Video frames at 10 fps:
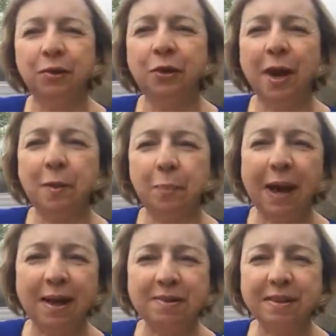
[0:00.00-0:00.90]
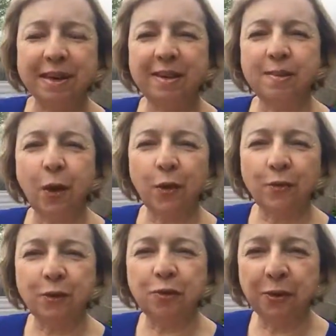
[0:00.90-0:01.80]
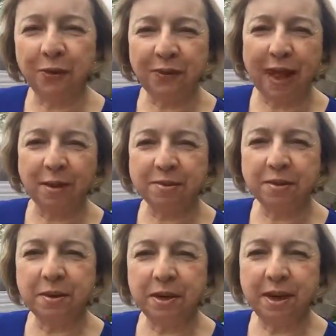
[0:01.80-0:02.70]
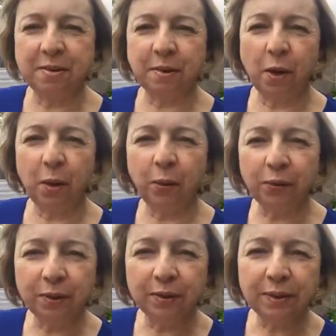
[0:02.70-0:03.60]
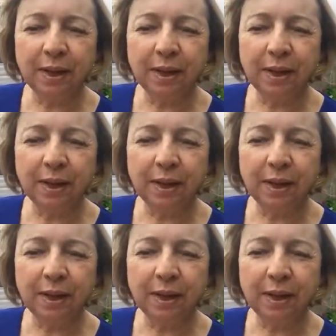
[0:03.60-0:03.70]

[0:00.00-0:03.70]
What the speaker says: Do you know that parsley is over 2,000 years old?